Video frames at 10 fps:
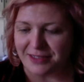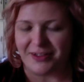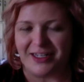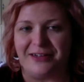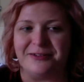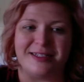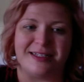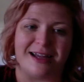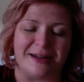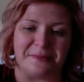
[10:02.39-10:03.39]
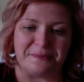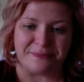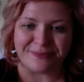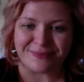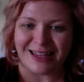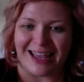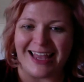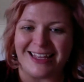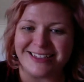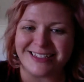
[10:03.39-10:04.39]
videos
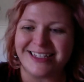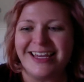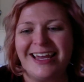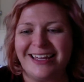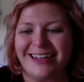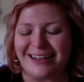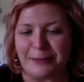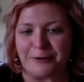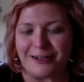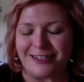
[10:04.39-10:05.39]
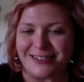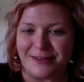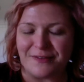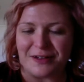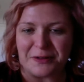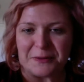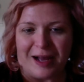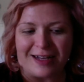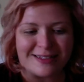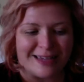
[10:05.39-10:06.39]
and getting more into the vendor
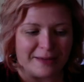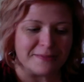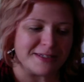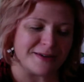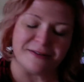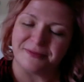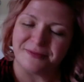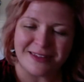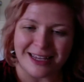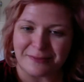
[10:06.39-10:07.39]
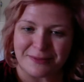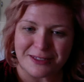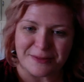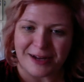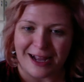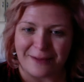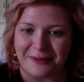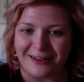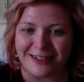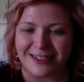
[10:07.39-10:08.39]
wax game. So I'm super
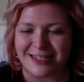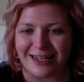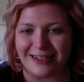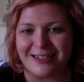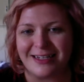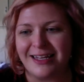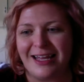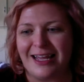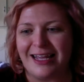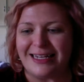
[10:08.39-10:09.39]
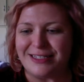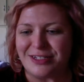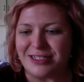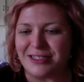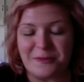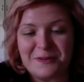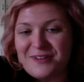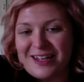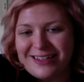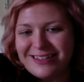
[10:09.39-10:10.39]
happy and excited. And it's just super
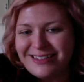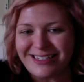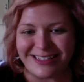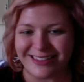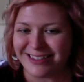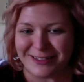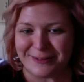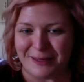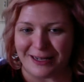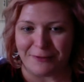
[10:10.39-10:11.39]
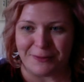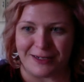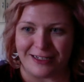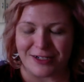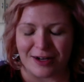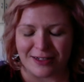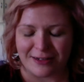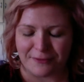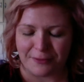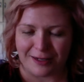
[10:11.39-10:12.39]
fun to meet everybody and talk to
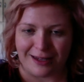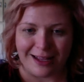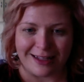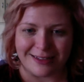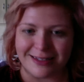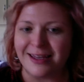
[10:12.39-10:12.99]
everybody and